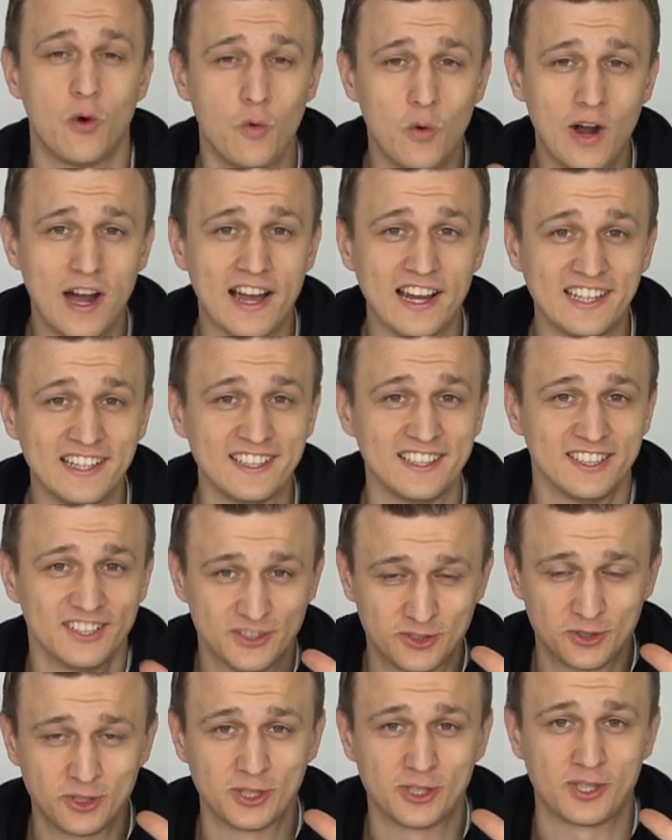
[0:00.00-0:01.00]
Hawaii
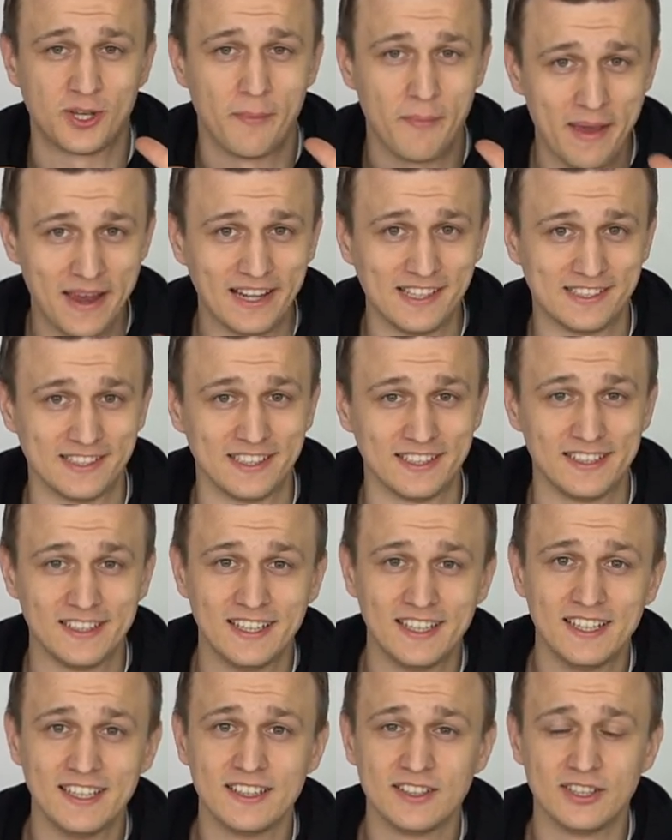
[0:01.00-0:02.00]
is just amazing.
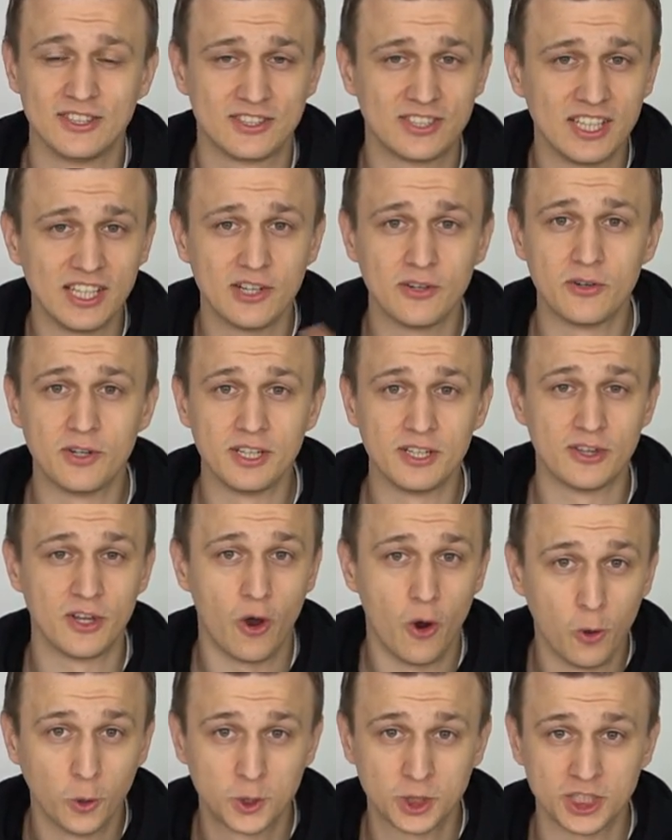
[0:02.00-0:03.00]
The scenery, the
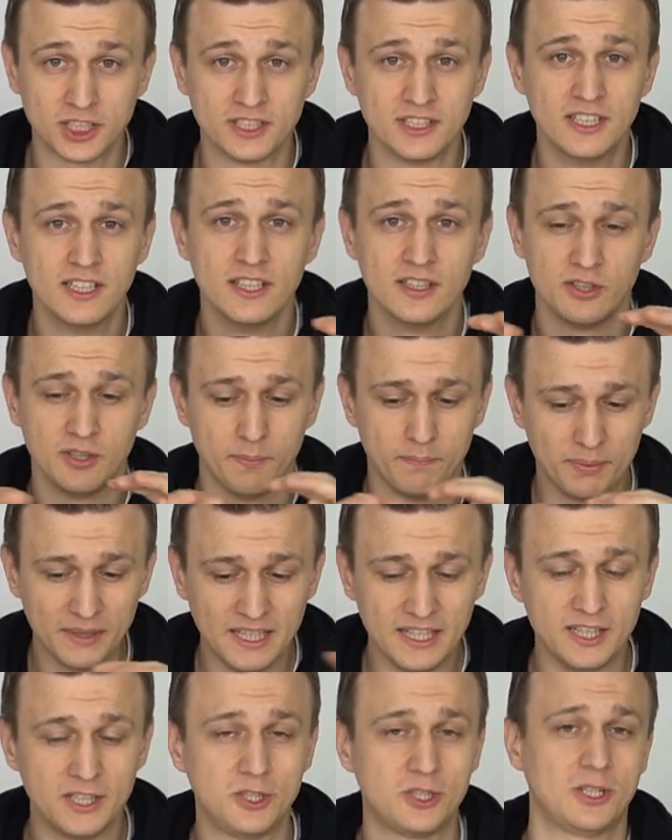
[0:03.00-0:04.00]
ocean, the
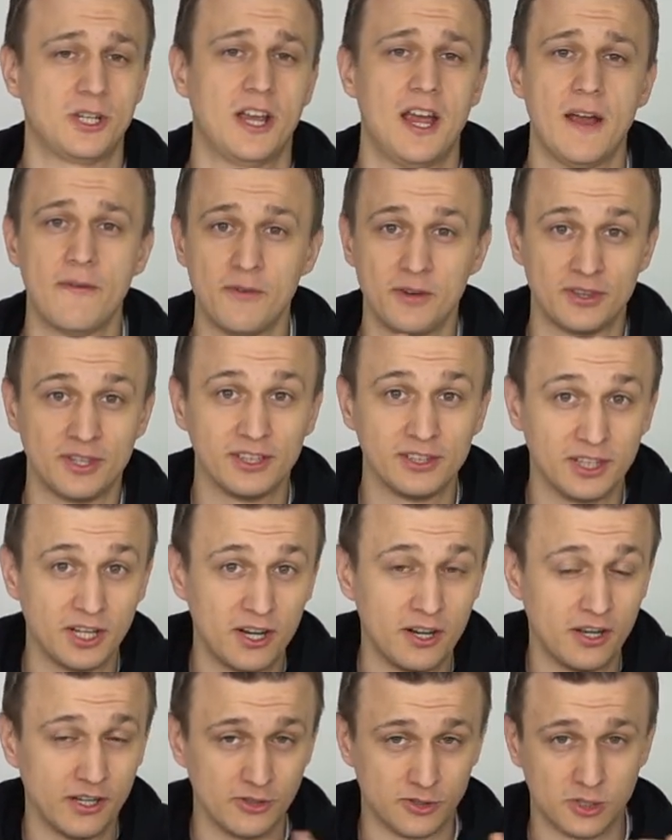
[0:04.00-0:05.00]
beach, everything
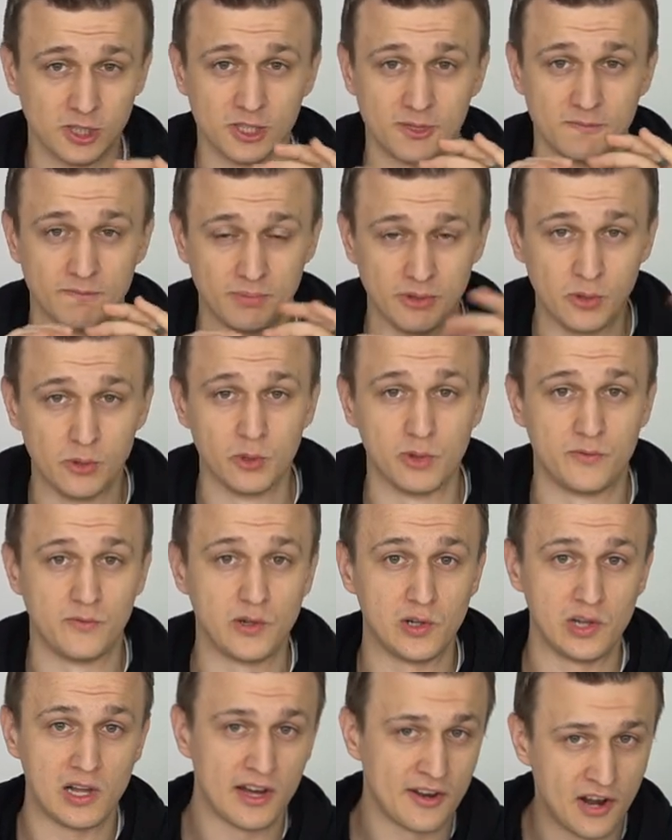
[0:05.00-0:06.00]
there is just
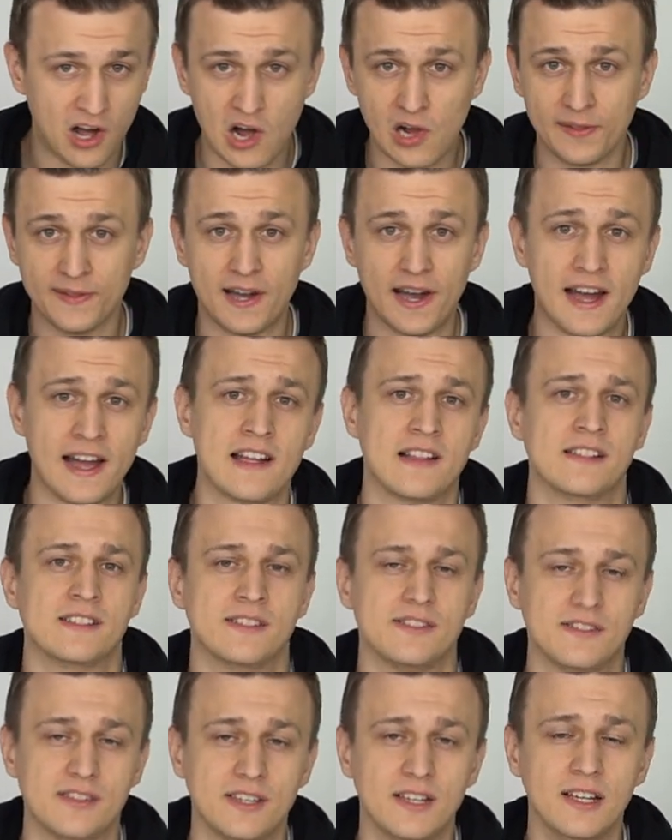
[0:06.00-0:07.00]
beautiful on all the
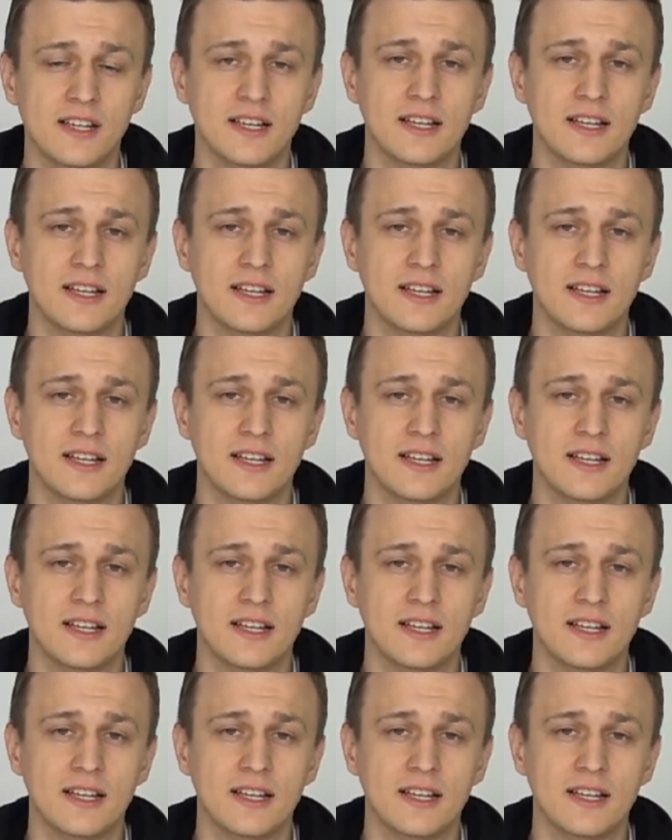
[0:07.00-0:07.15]
islands.